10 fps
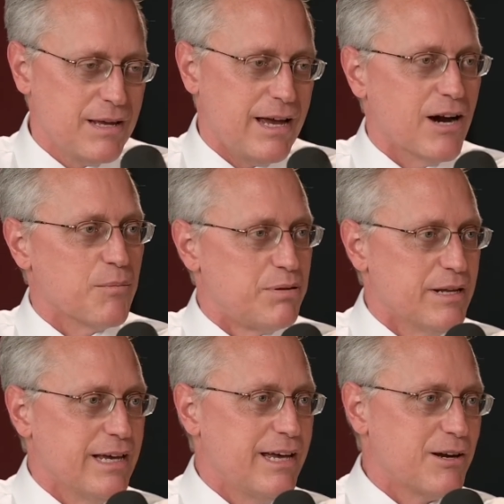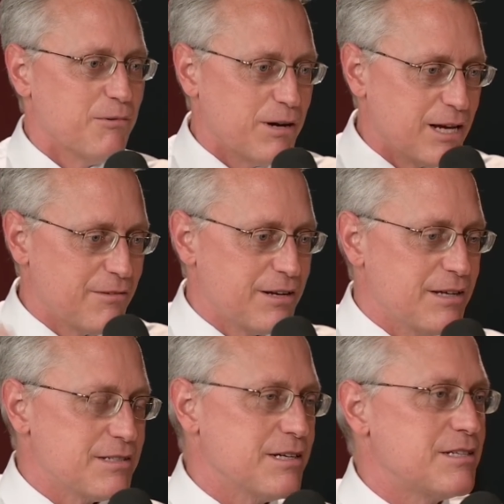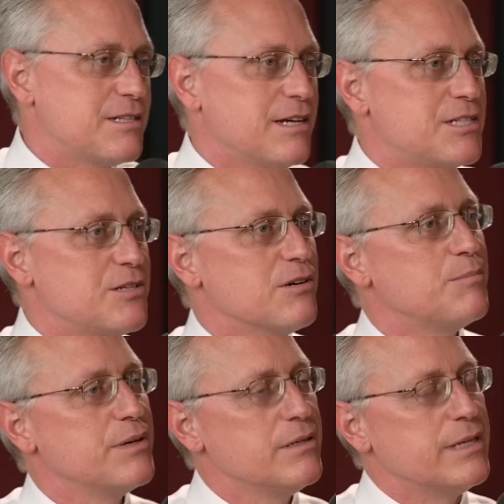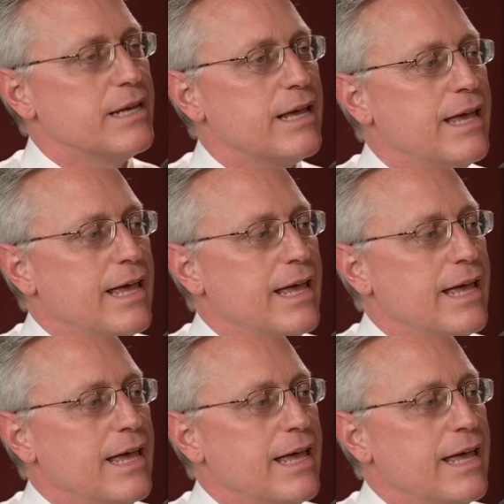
airplane or whatever it is that you were building.